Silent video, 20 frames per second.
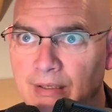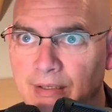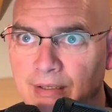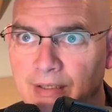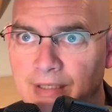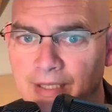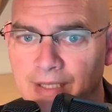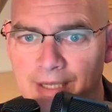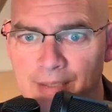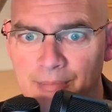
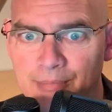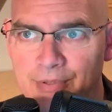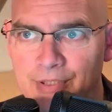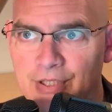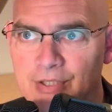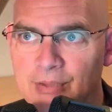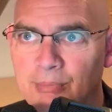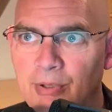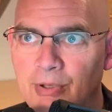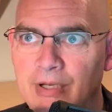You'd lie
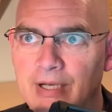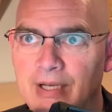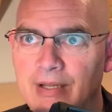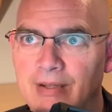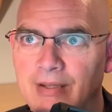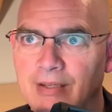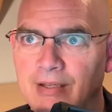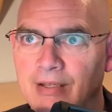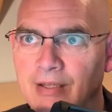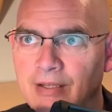just about
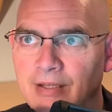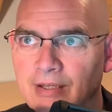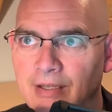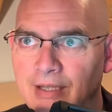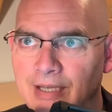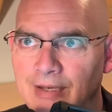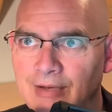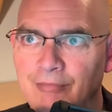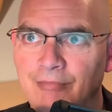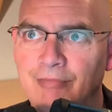anything.
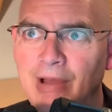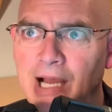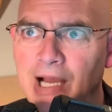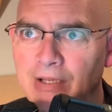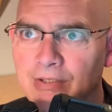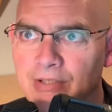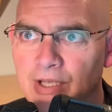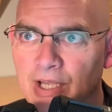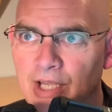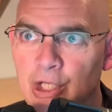And in
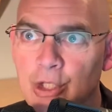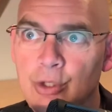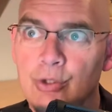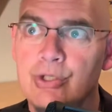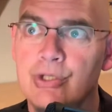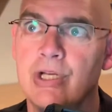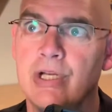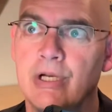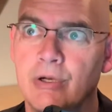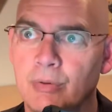fact, you
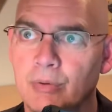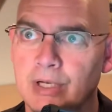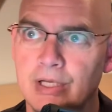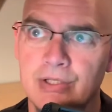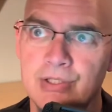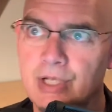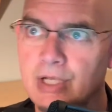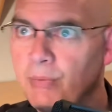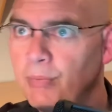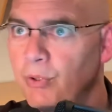should hear what I
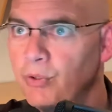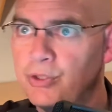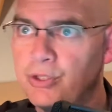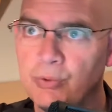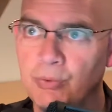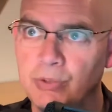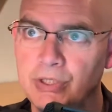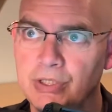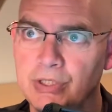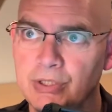say about you
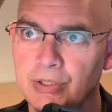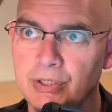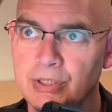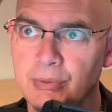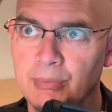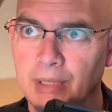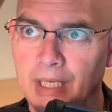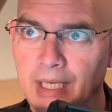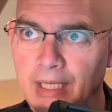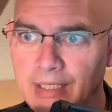when you turn your
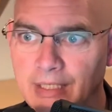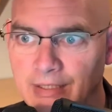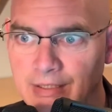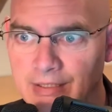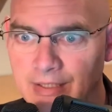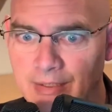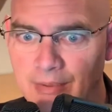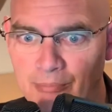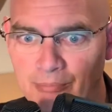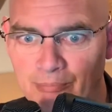back, you
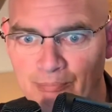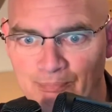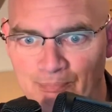dumb...